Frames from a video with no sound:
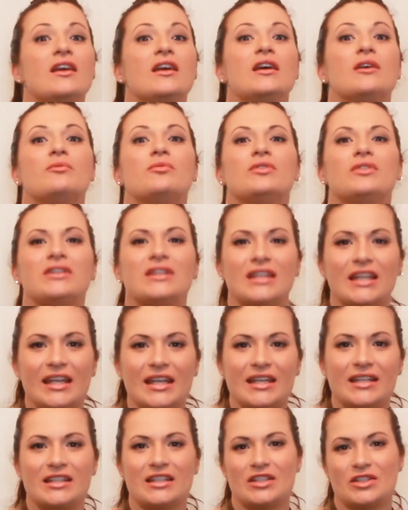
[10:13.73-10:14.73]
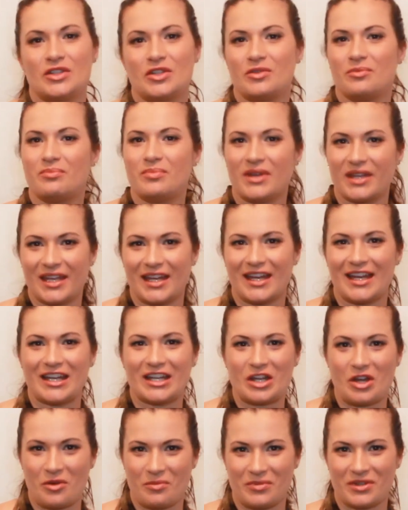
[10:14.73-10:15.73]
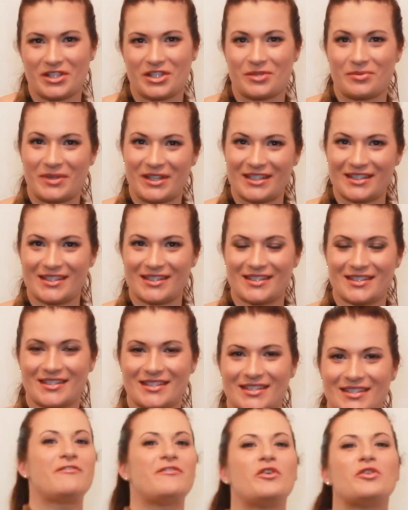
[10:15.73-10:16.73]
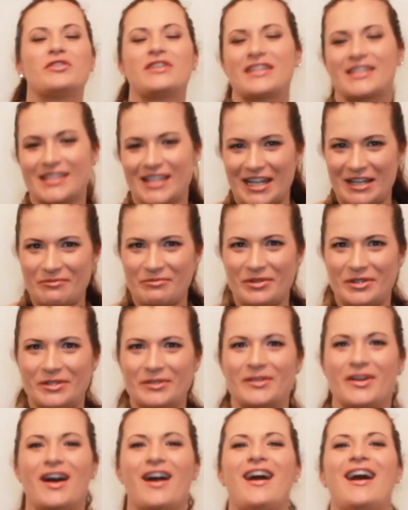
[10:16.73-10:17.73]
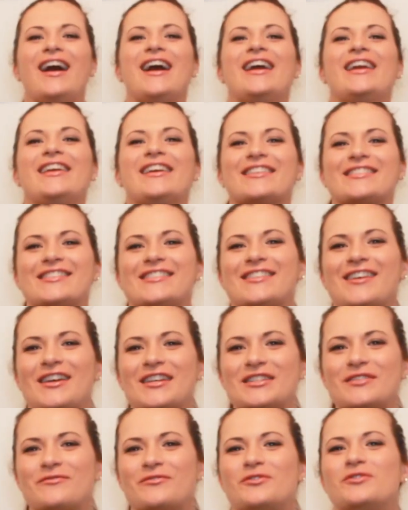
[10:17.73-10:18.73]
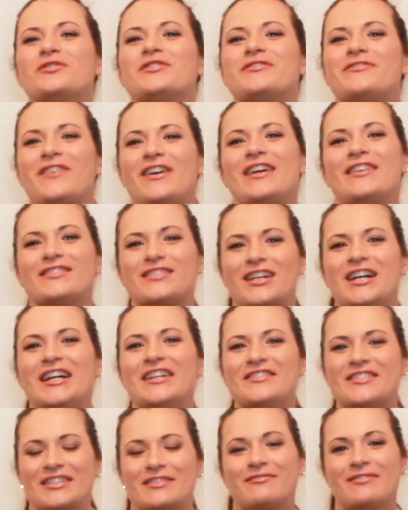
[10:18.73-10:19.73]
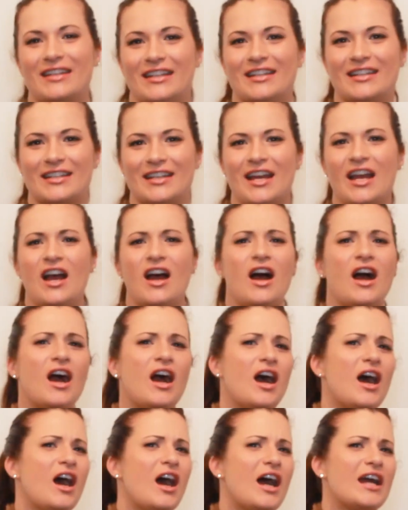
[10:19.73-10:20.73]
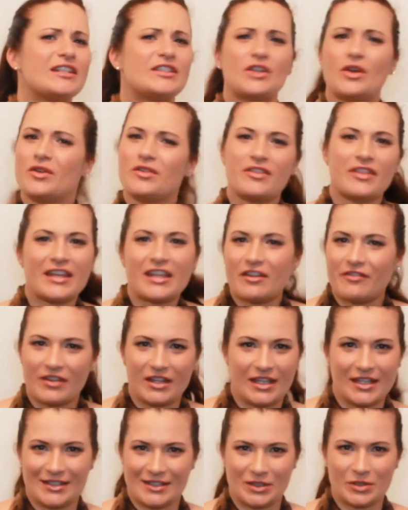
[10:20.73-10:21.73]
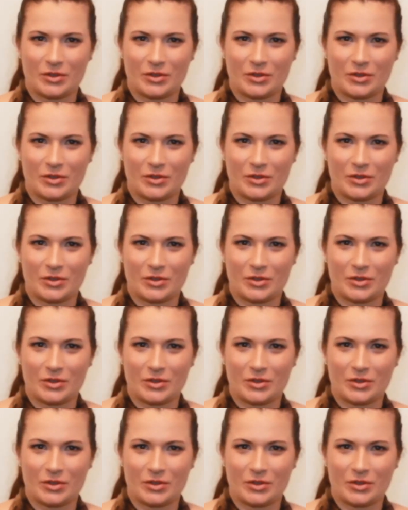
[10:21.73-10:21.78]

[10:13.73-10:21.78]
it will lead to bigger accomplishments. For example, I exercise 4 to 5 times a week. I don't think of it as